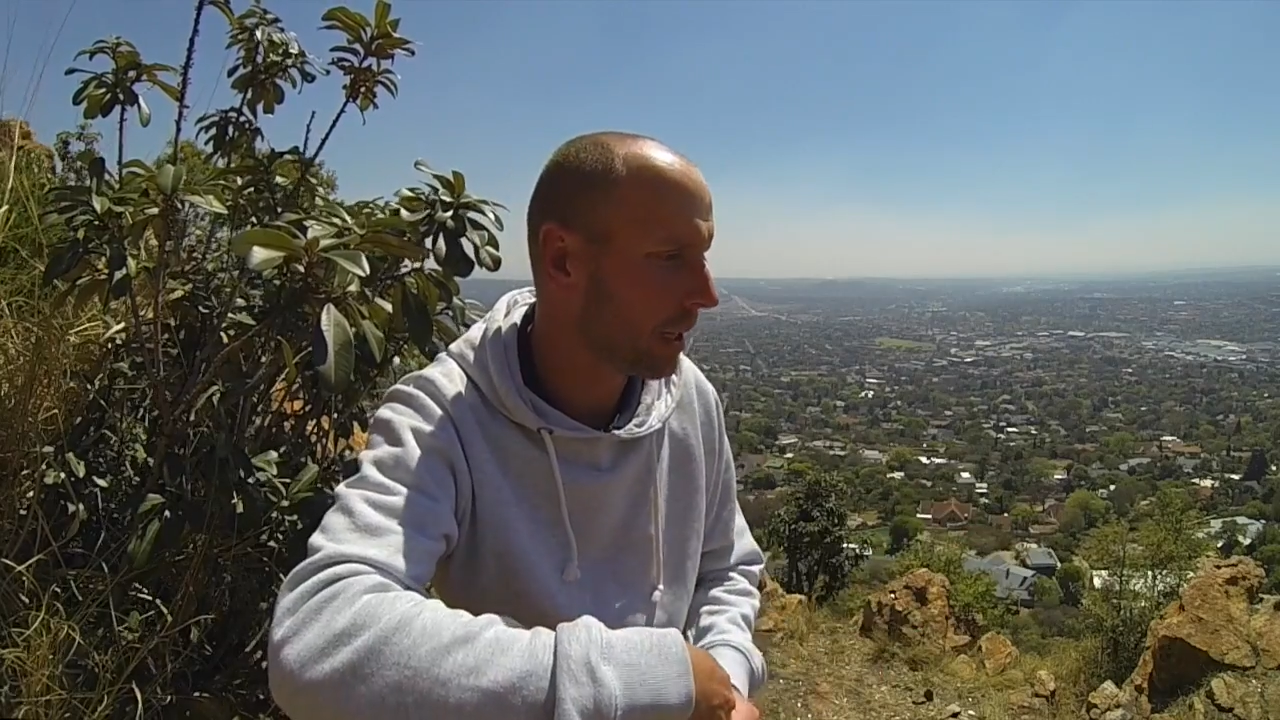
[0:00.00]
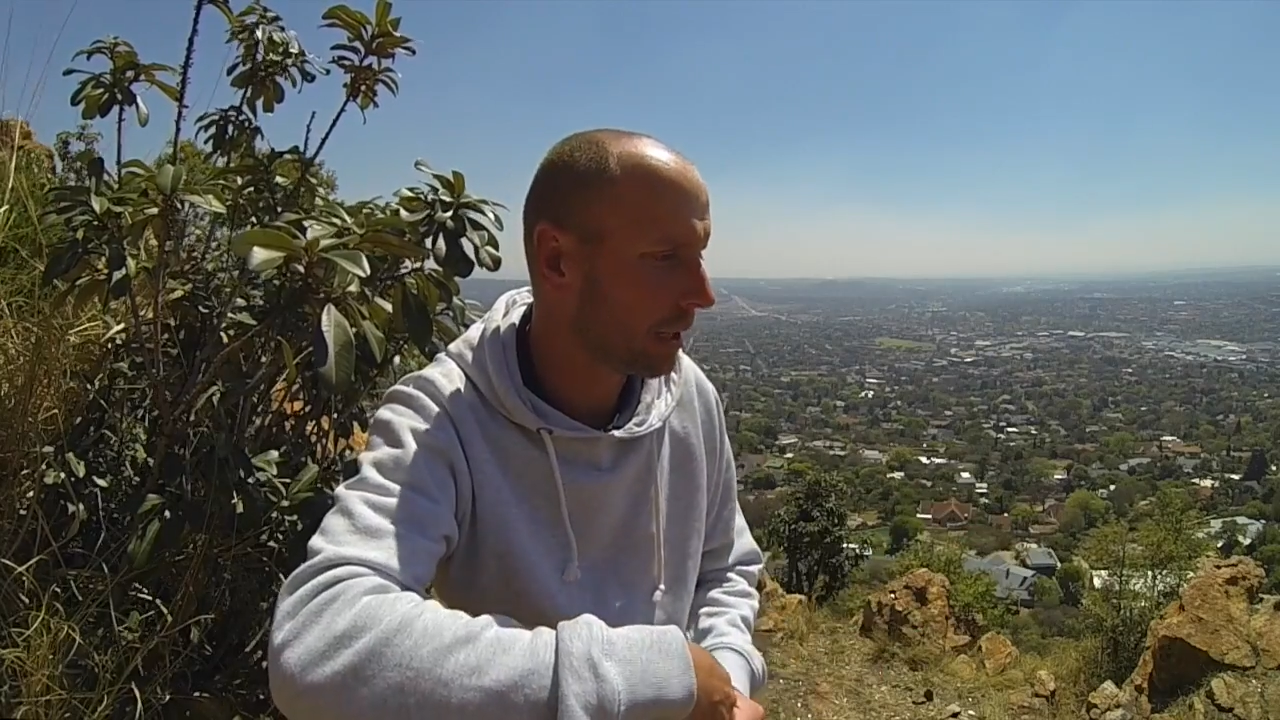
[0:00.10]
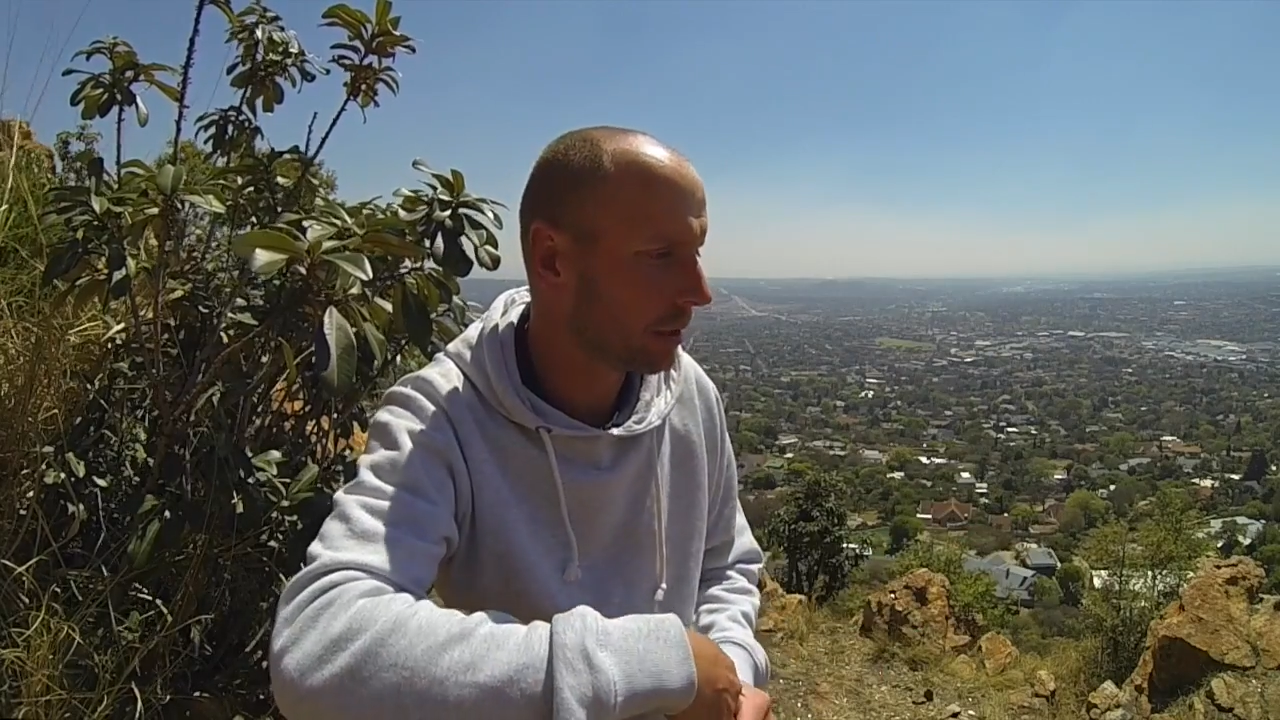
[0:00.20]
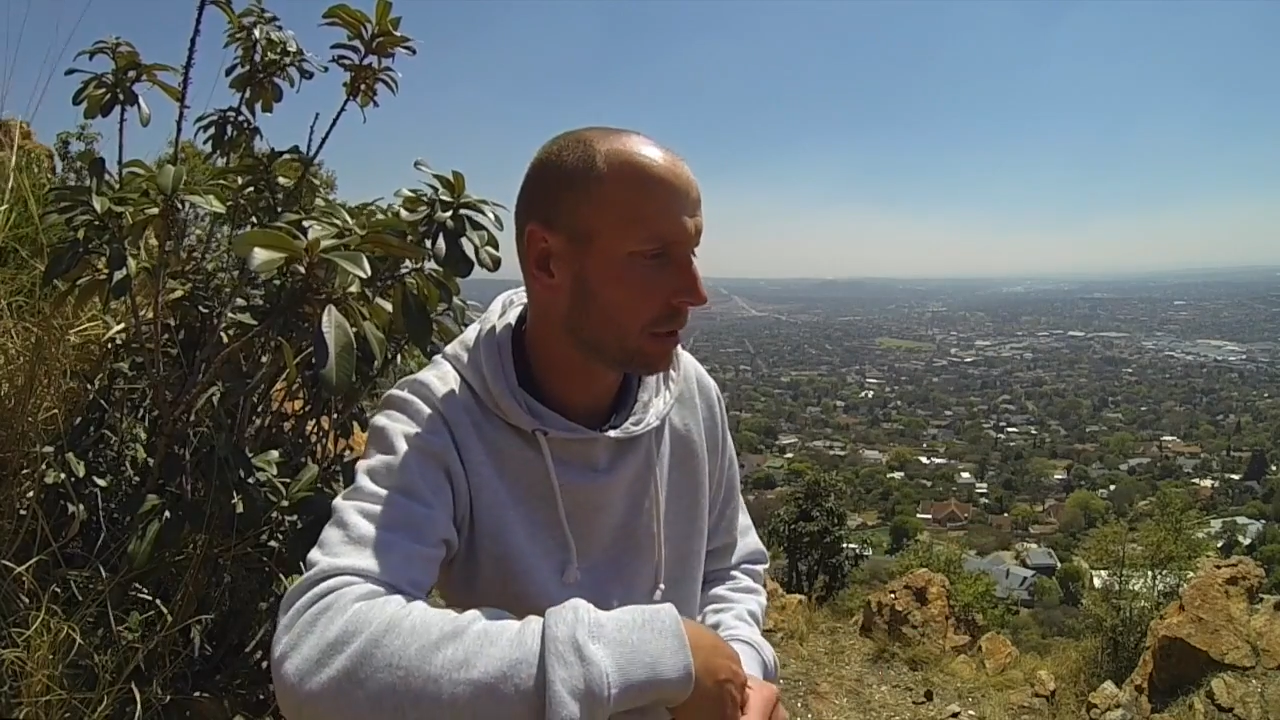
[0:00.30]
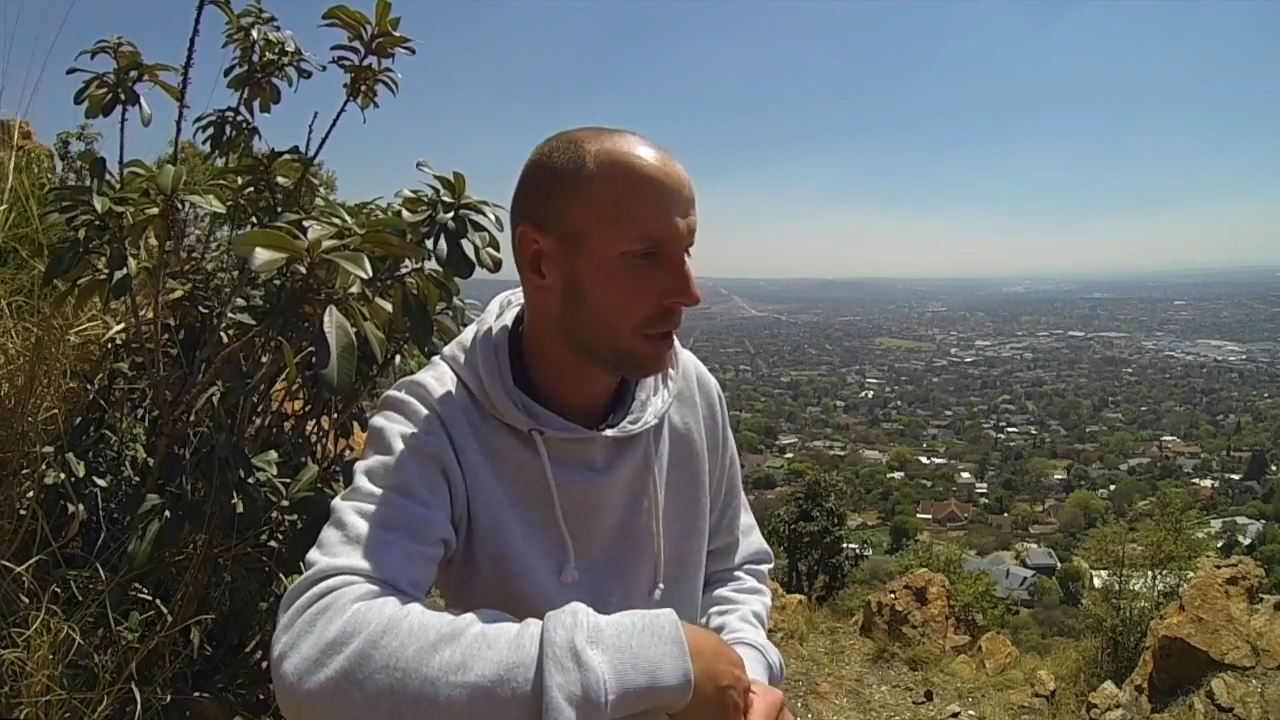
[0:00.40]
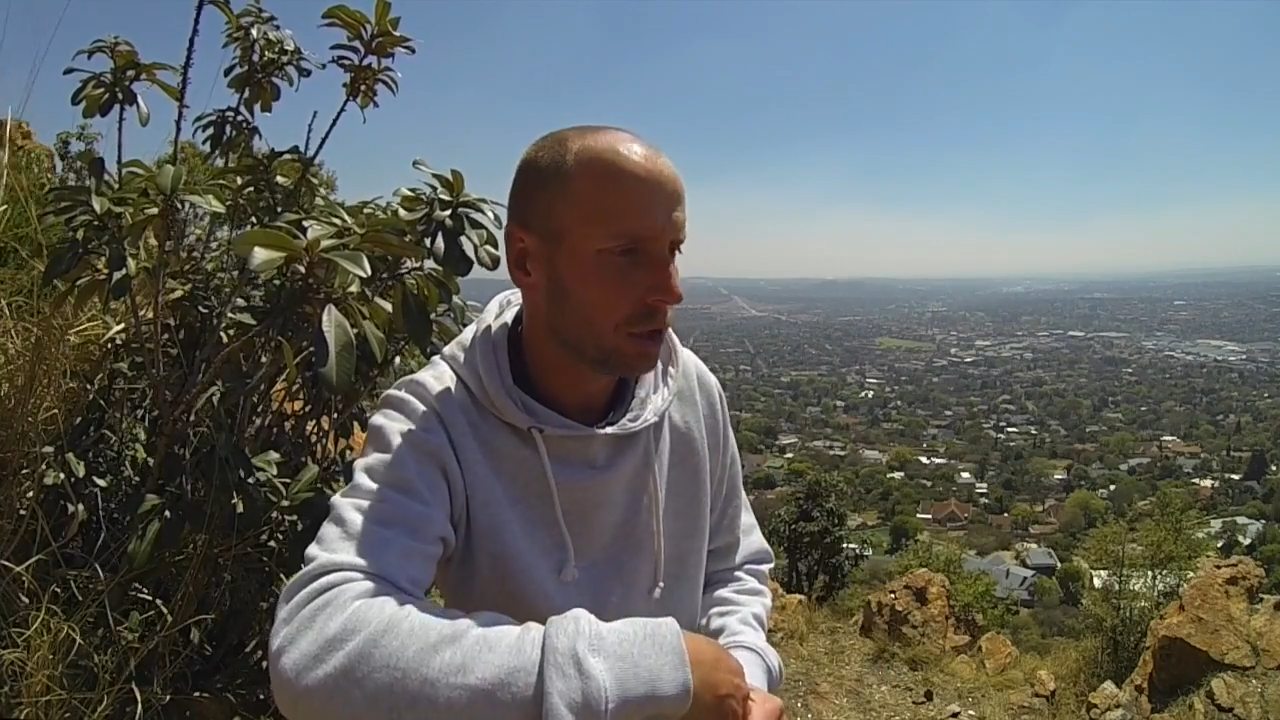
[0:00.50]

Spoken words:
and